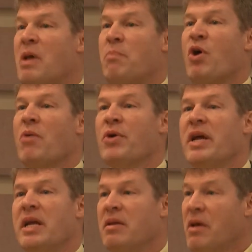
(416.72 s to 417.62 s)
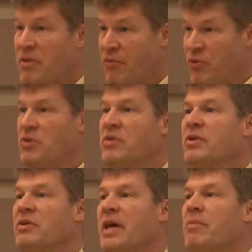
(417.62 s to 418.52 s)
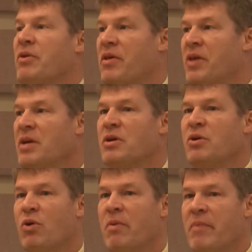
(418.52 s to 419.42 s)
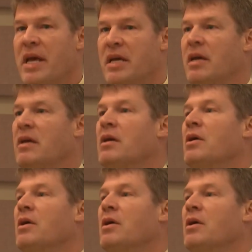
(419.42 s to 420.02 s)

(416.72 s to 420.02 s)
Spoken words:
appropriating the fruits of your labor, the things that you are making.